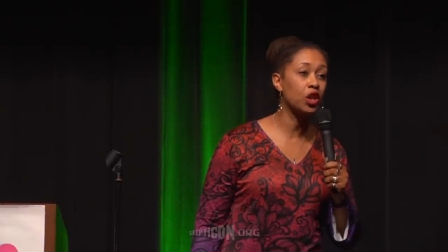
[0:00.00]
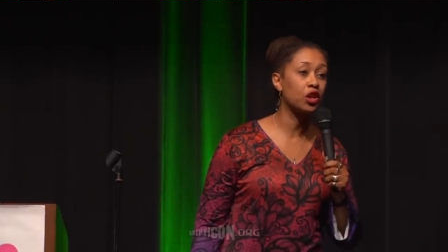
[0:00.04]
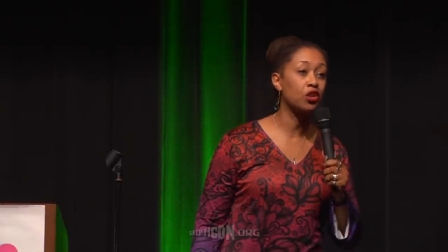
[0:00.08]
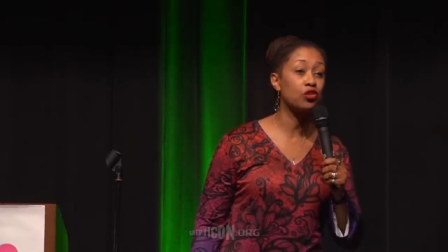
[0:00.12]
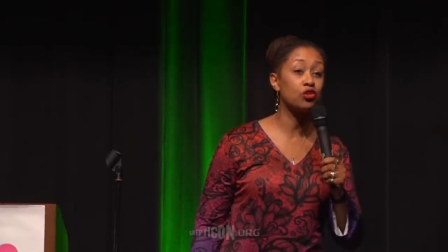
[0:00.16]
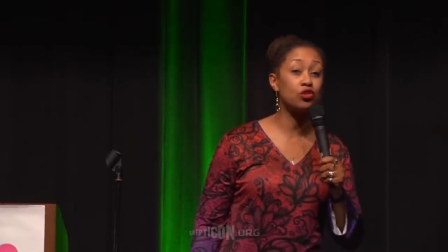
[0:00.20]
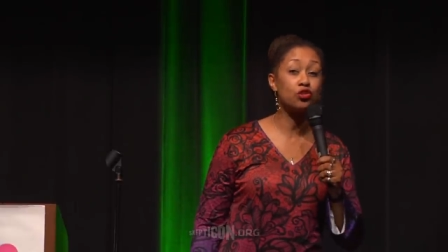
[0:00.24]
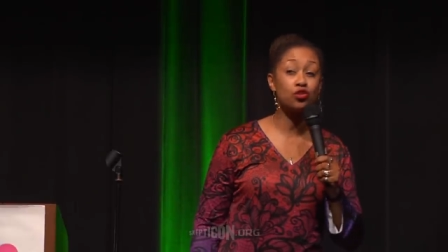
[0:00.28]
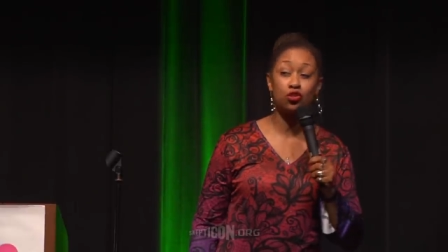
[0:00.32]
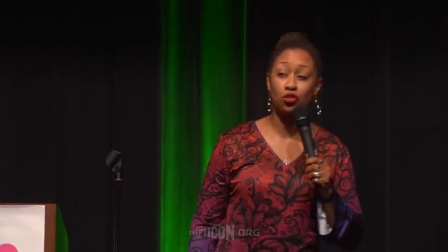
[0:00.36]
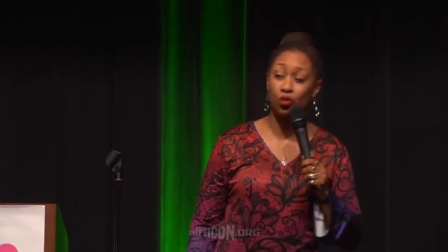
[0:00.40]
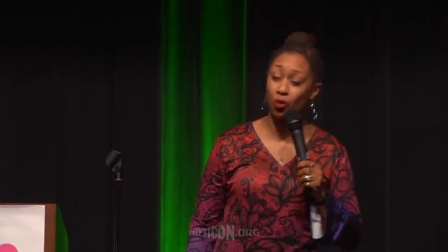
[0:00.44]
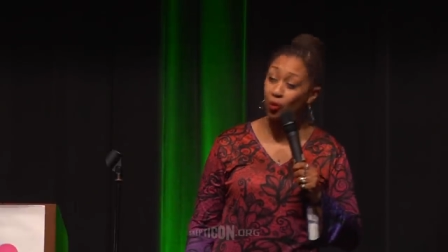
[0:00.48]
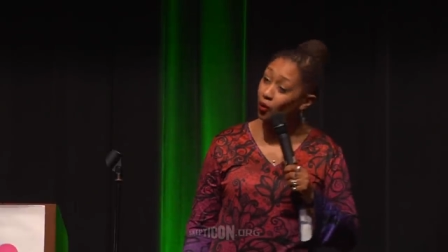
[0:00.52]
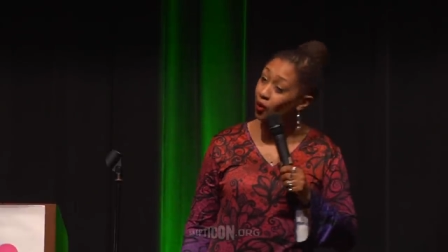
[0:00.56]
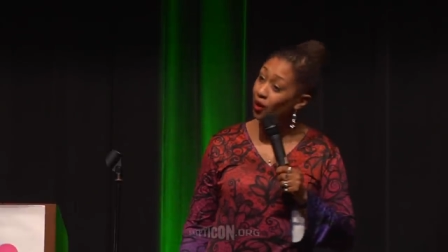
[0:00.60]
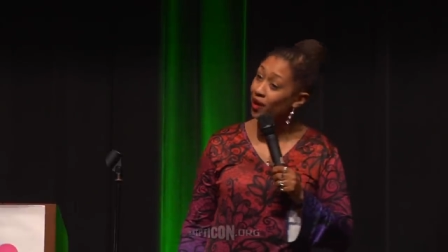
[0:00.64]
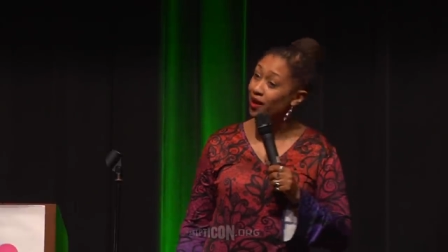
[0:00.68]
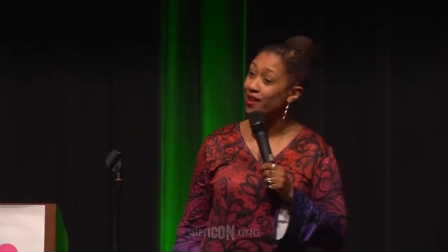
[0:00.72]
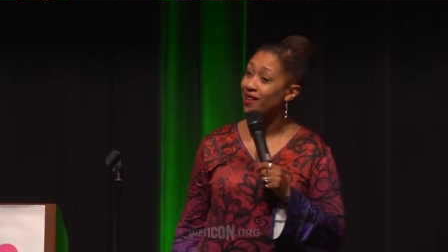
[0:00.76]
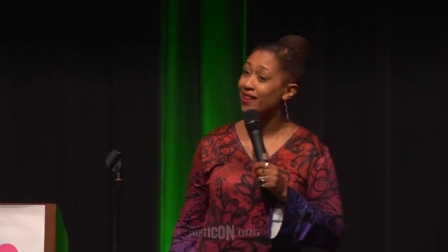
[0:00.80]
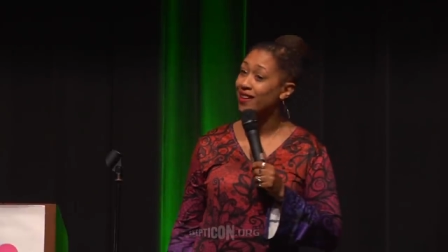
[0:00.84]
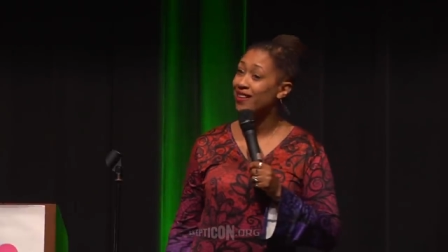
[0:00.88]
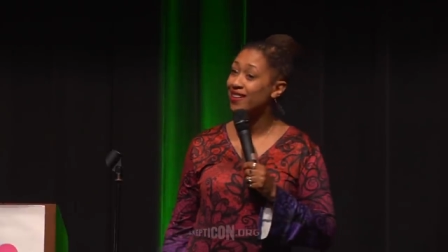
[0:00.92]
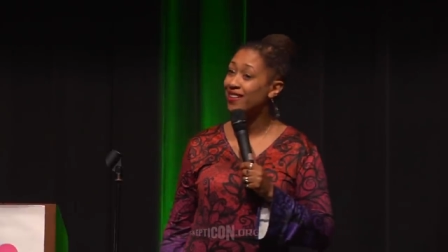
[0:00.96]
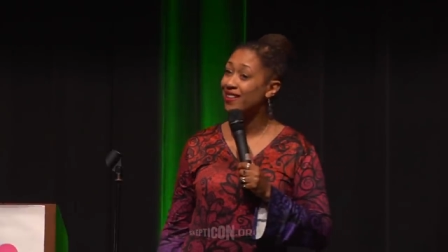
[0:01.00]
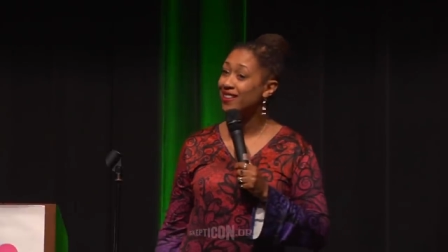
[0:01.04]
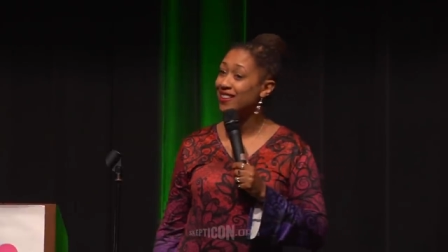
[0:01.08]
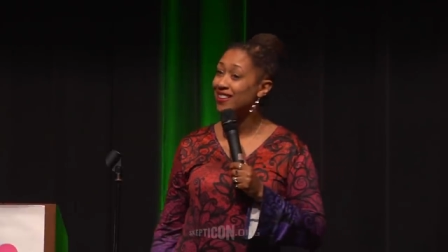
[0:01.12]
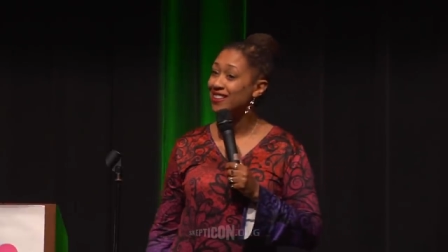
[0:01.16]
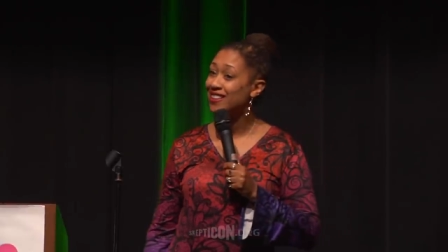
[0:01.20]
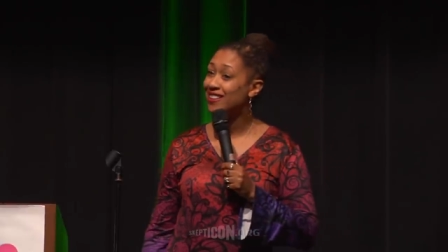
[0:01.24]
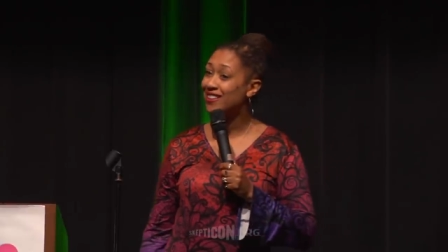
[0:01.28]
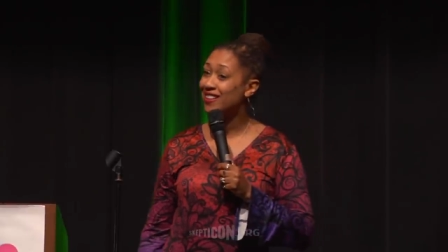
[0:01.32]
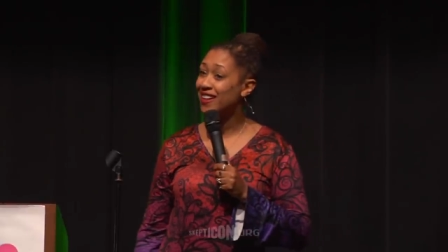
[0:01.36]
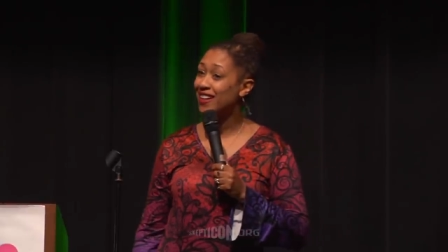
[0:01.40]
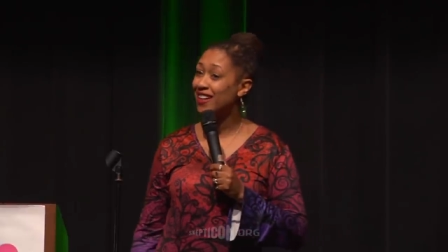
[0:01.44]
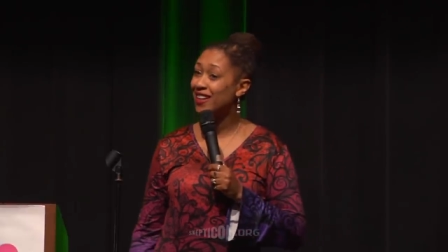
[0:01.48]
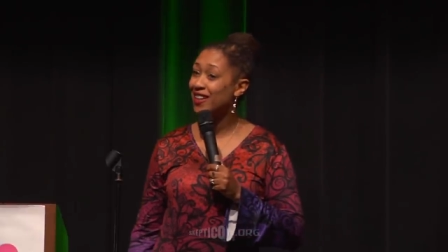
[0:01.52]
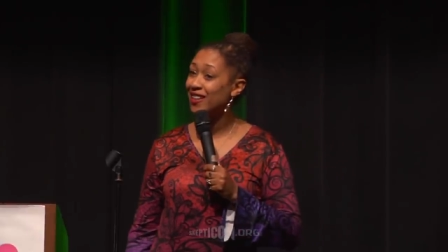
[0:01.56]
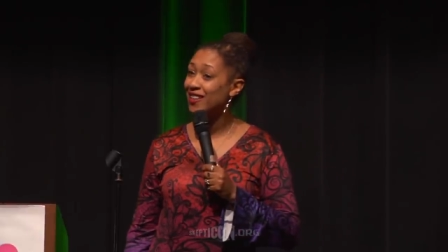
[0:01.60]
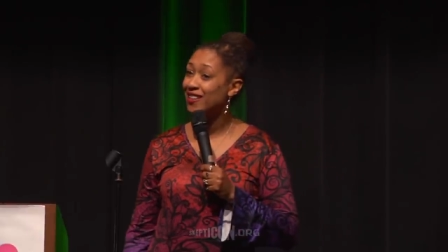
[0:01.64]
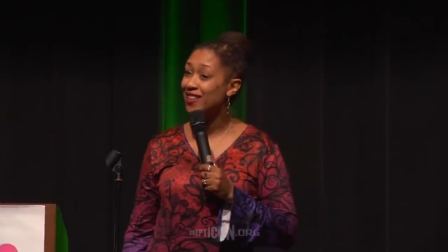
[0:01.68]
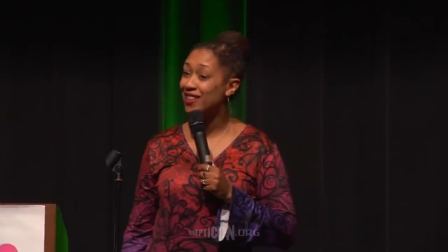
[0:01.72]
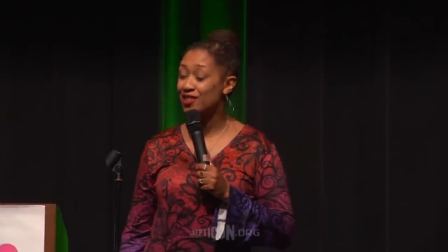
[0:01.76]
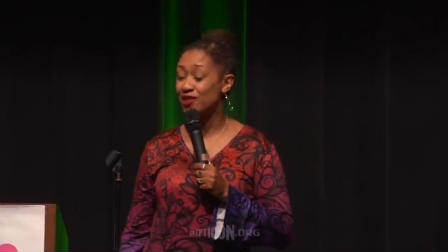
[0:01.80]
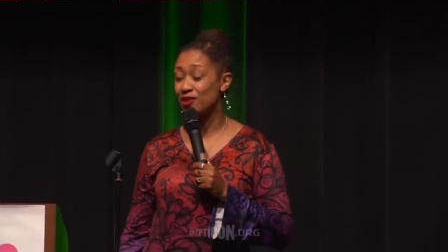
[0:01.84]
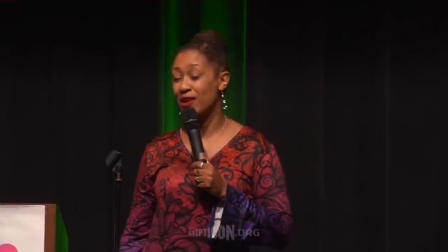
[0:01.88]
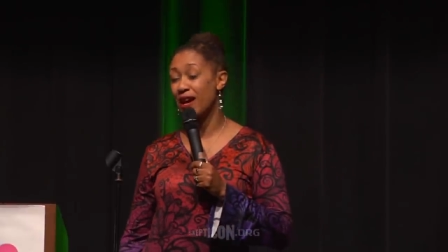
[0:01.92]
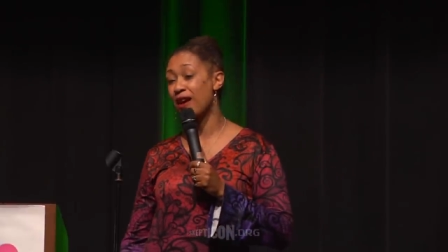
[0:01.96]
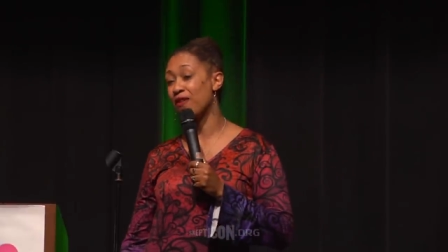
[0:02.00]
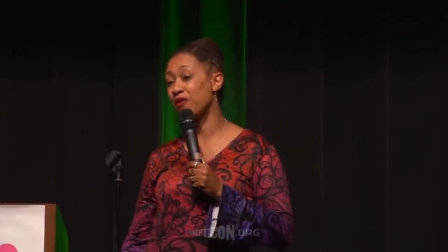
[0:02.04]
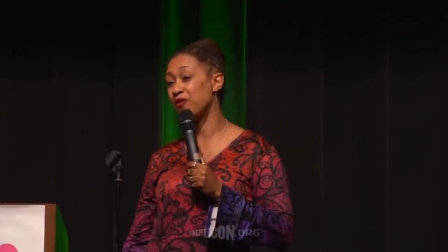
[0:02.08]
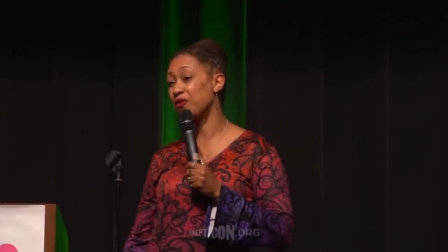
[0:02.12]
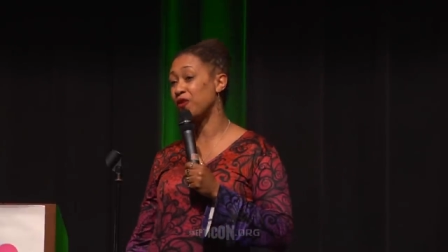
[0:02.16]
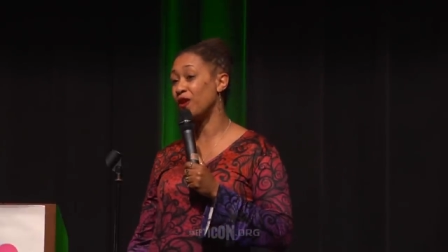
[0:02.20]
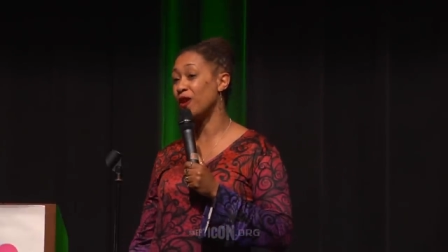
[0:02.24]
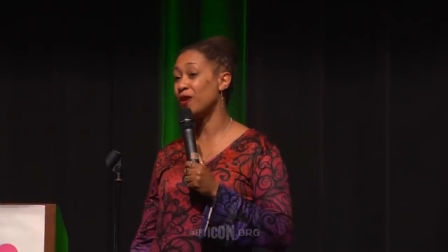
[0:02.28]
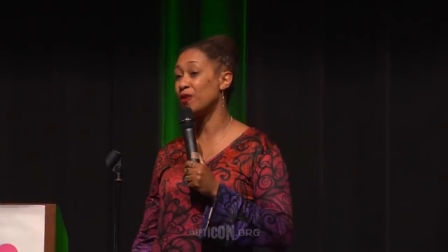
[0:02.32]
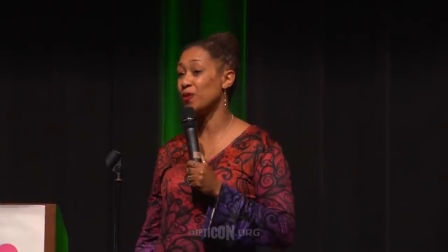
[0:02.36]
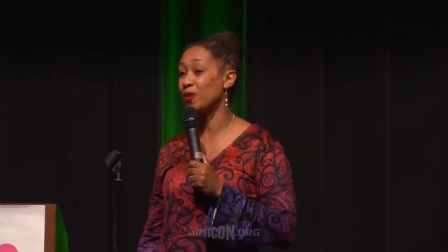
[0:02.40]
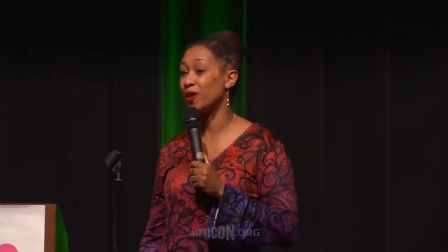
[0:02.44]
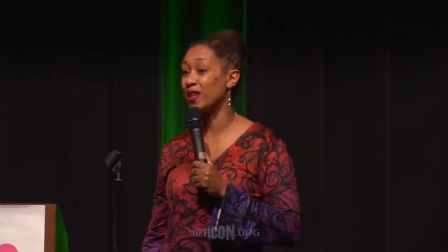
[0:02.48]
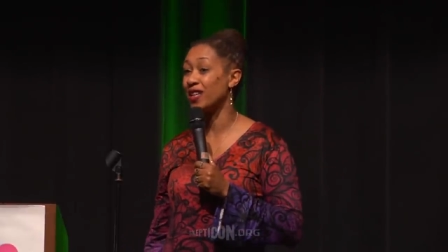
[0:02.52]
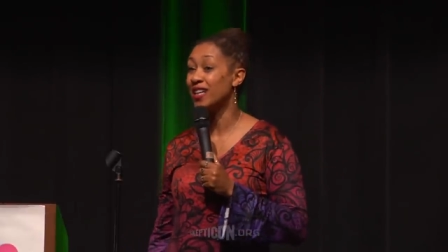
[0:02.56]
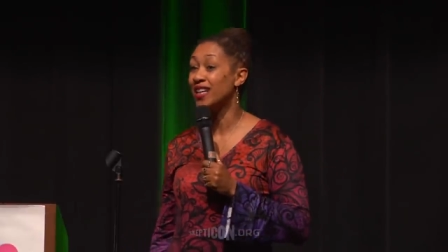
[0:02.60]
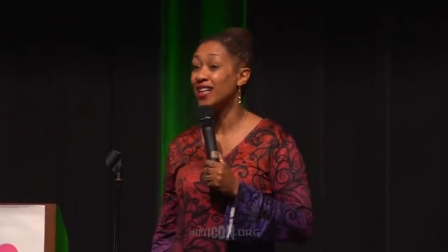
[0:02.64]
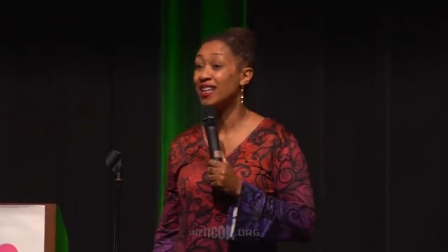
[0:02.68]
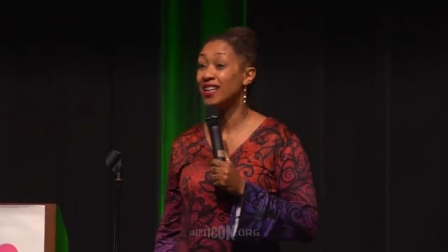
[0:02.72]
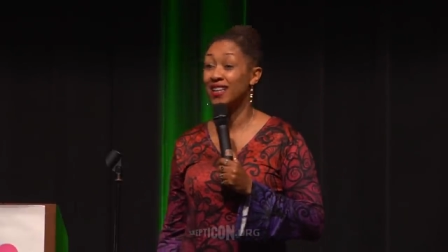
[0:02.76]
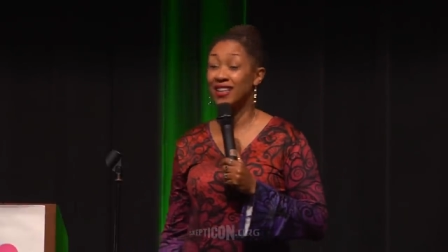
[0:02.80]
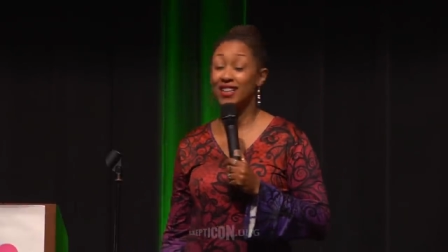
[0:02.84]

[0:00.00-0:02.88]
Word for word: enjoy, right? That you have fun with.